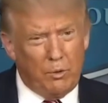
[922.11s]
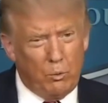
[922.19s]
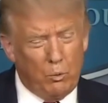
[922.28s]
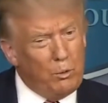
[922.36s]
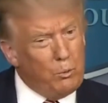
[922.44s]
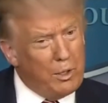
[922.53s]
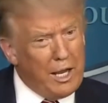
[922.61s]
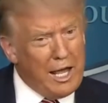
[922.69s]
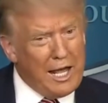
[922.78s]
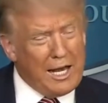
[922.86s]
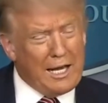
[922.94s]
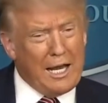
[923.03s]
when we
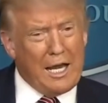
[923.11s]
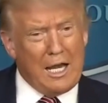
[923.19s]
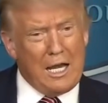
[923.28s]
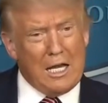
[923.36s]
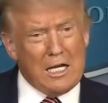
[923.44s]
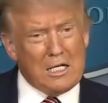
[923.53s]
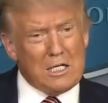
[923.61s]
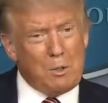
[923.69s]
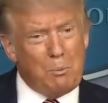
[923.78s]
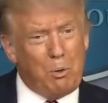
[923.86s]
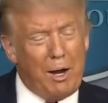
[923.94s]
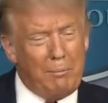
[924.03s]
had a
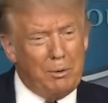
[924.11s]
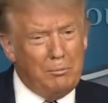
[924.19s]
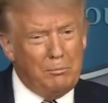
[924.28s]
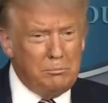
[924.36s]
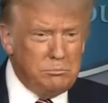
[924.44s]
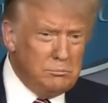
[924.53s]
problem,